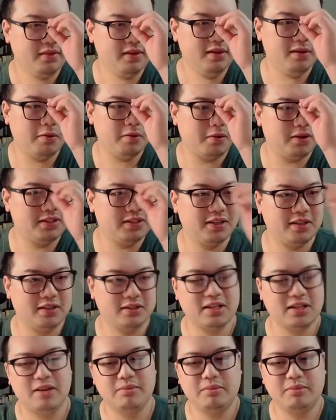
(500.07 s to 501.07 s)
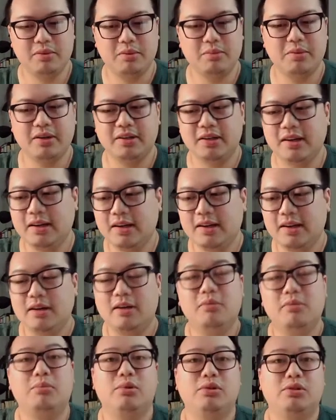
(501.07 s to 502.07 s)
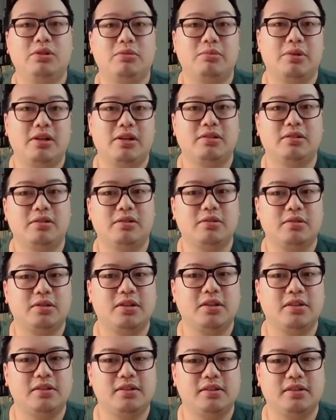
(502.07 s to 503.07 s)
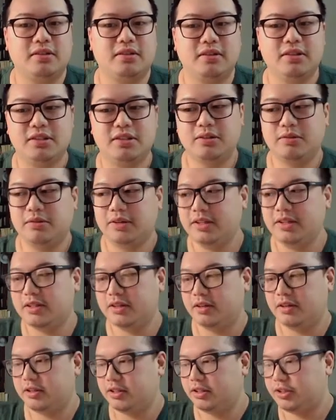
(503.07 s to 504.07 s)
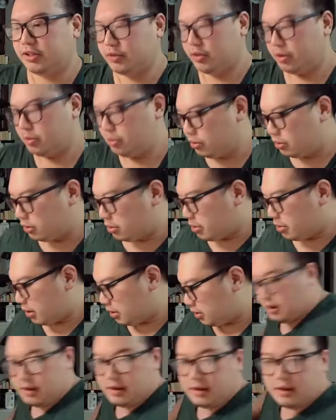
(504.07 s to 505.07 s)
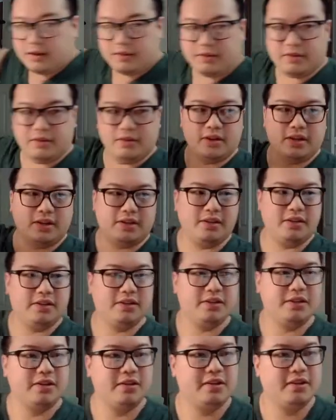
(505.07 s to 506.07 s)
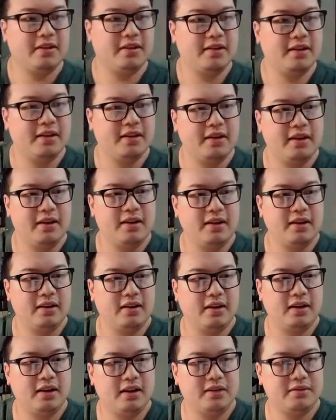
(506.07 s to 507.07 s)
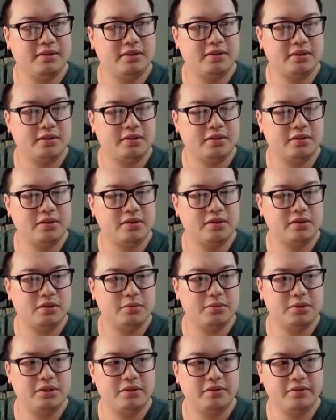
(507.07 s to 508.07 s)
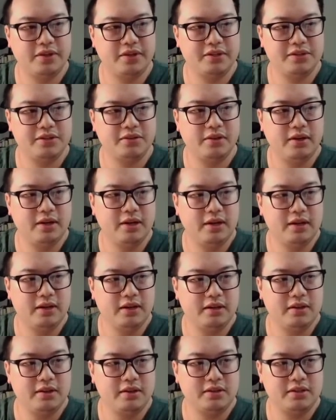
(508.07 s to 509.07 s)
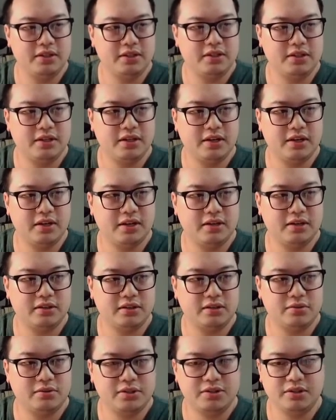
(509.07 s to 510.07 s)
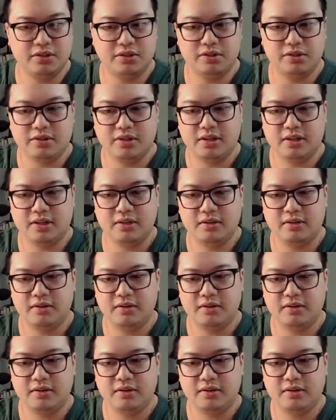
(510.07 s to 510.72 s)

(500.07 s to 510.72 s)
Why is that escaping my mind? Booster boxes, because it's so easy to destroy a booster box. If you look at this here, I have a Crimson Invasion. You can see it's getting kind of squished on the side.